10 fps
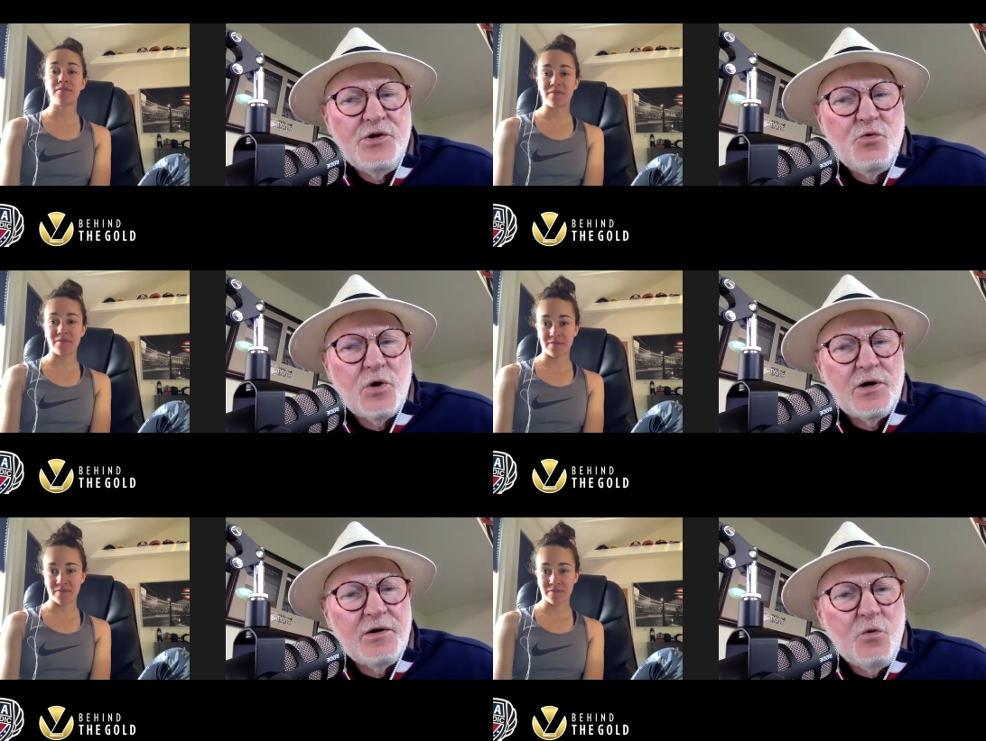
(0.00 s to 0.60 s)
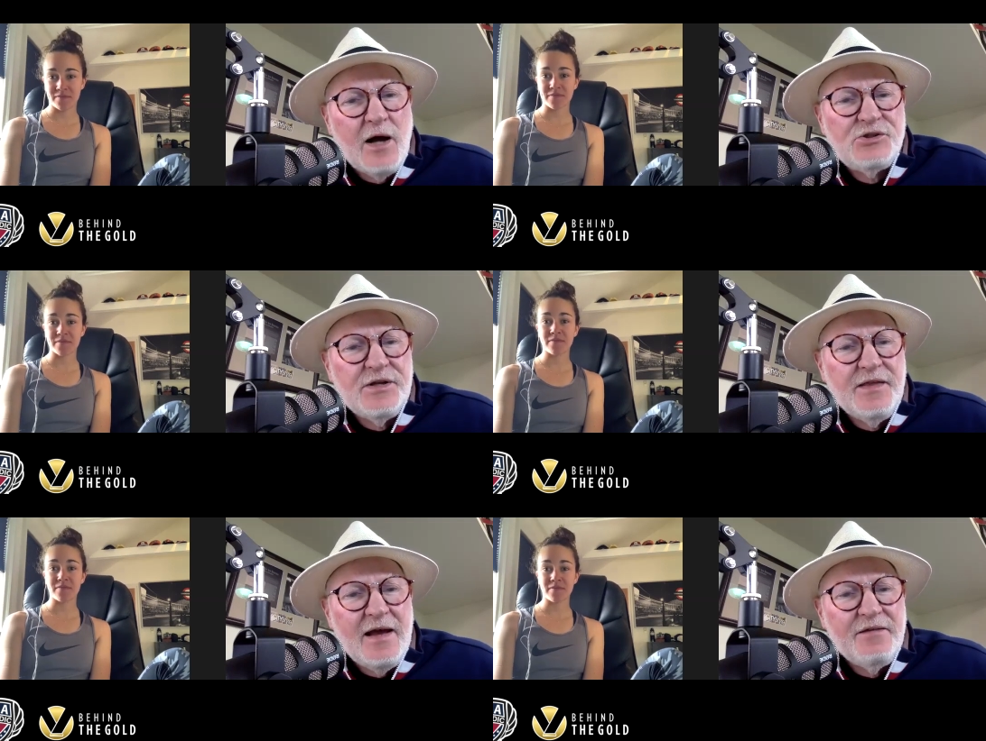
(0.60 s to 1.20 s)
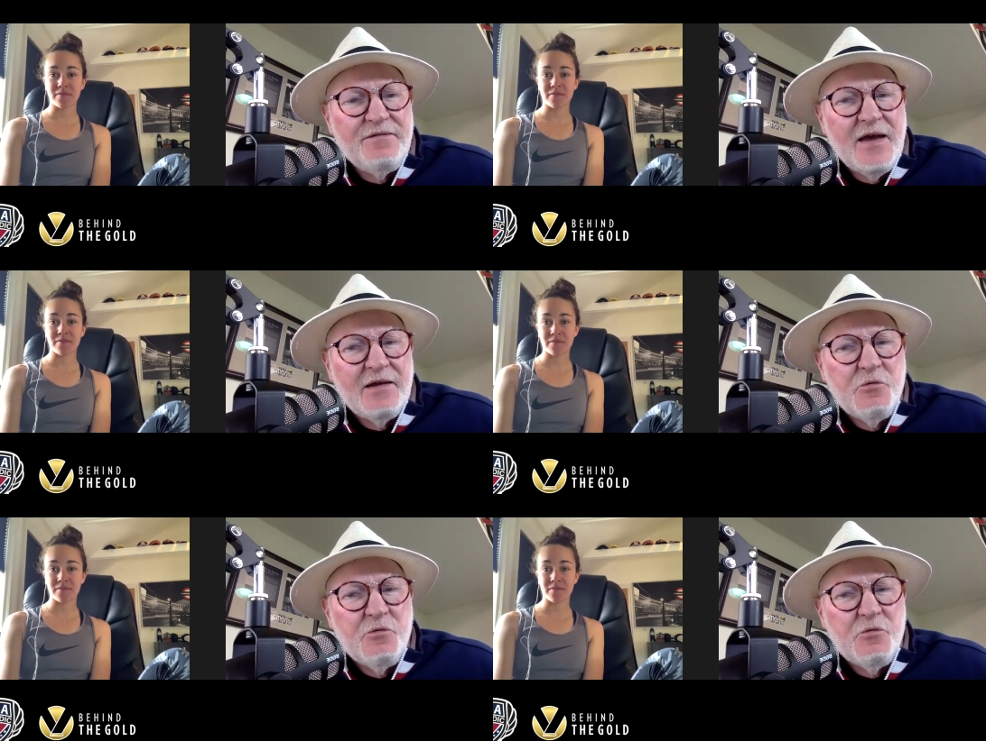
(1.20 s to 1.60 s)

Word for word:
Speaker 1: were in watching that event